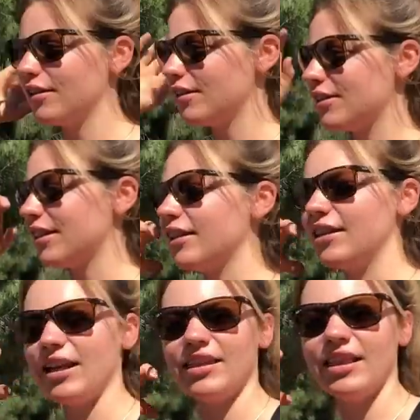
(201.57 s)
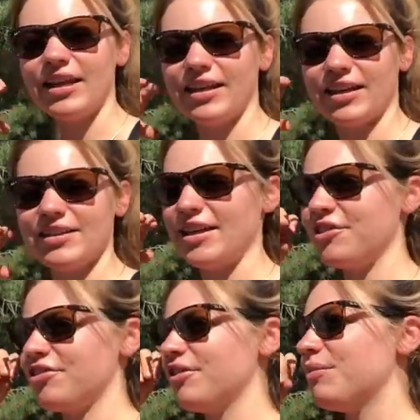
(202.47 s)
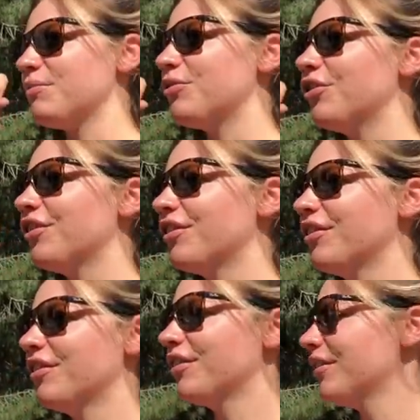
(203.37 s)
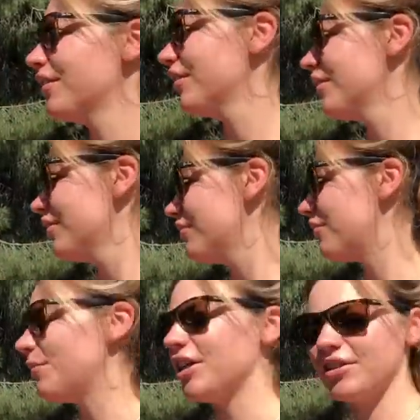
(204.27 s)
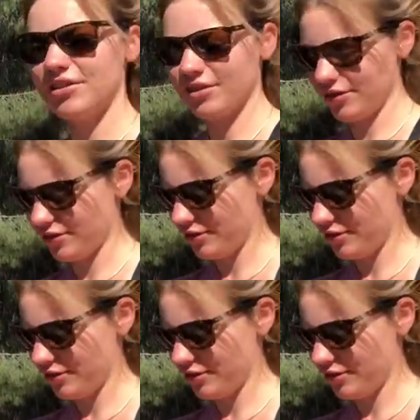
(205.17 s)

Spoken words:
he's liking attention a bit more from us.